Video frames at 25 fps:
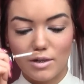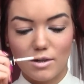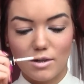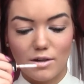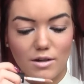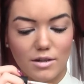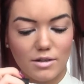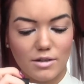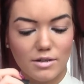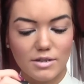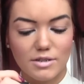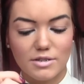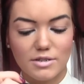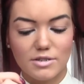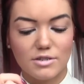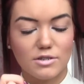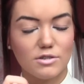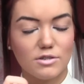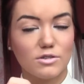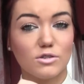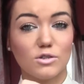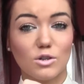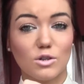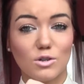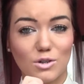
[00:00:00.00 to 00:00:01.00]
Oh, it's
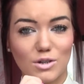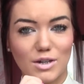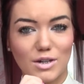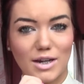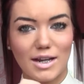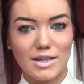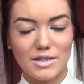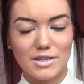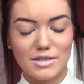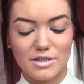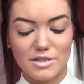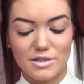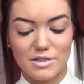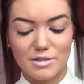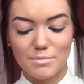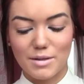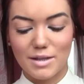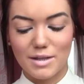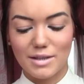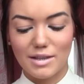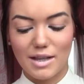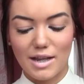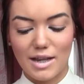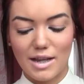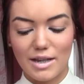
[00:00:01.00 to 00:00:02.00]
so nice. The
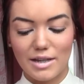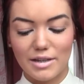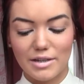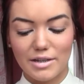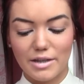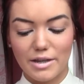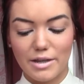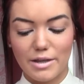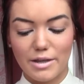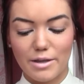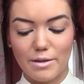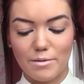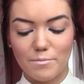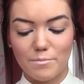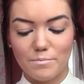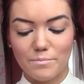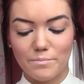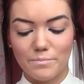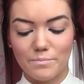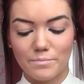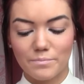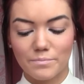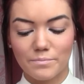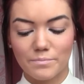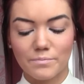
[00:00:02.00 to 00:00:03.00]
smell like,
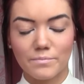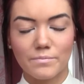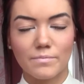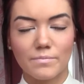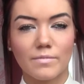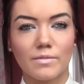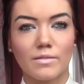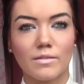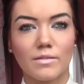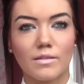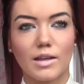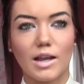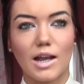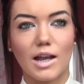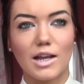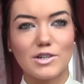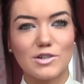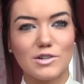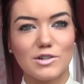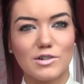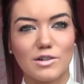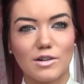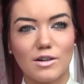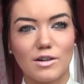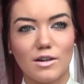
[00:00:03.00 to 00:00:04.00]
I
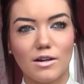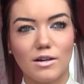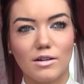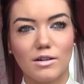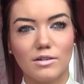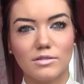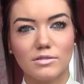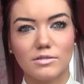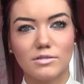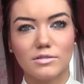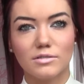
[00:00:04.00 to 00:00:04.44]
don't know.